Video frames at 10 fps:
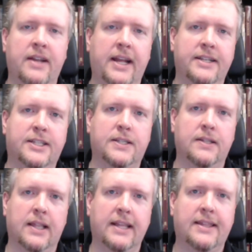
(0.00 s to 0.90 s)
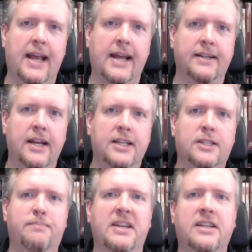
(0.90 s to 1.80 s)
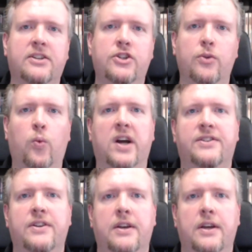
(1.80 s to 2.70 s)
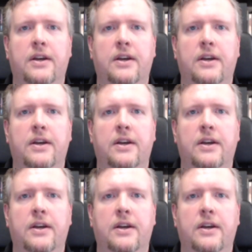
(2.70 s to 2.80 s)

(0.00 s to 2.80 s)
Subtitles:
and let that speak to what